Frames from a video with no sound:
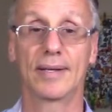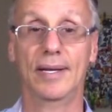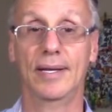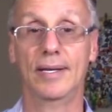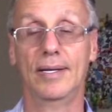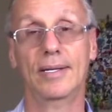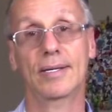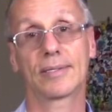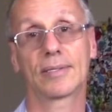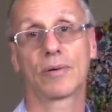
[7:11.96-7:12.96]

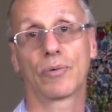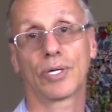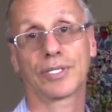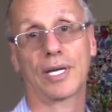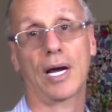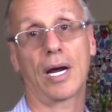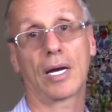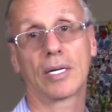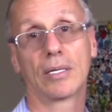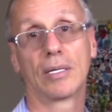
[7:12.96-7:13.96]
And what
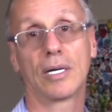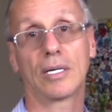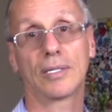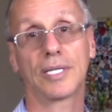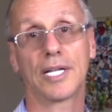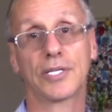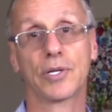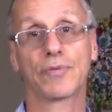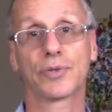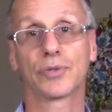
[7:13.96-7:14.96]
I learned, and that's
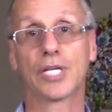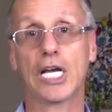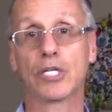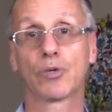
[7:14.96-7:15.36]
all for today.